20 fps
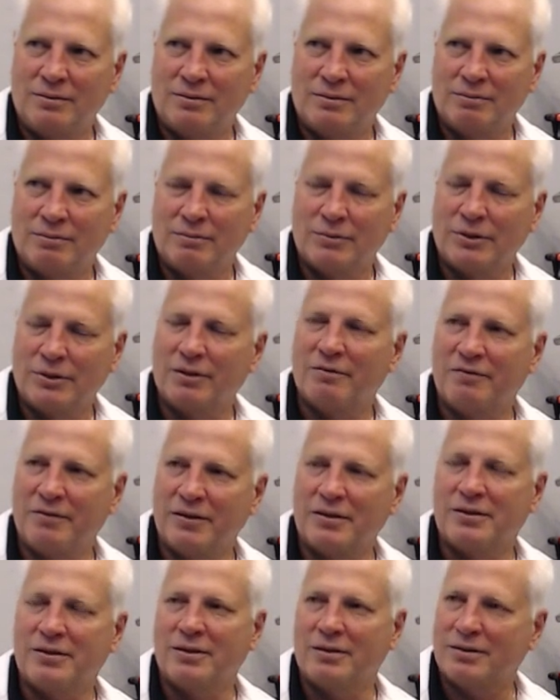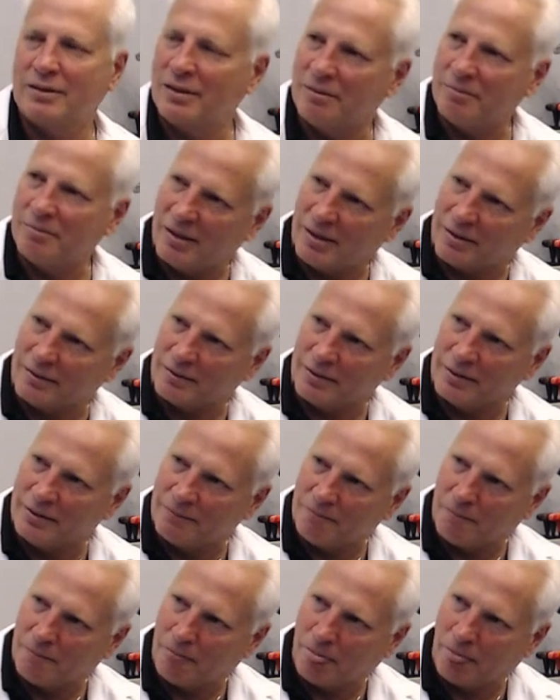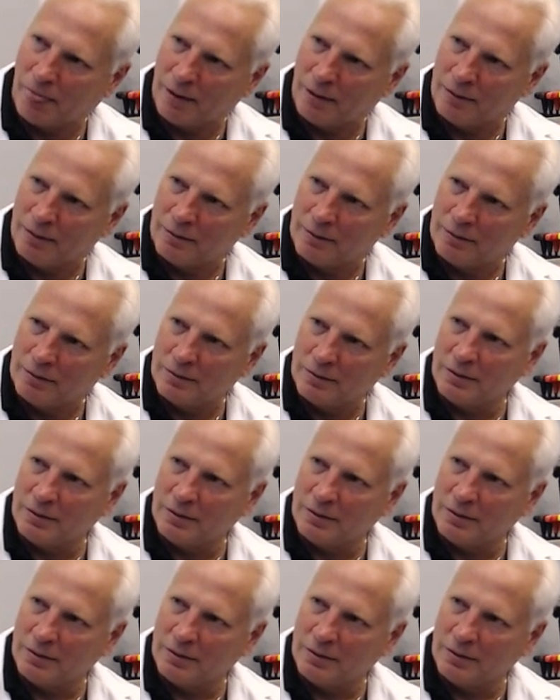we're going to fix it and send it back, right? You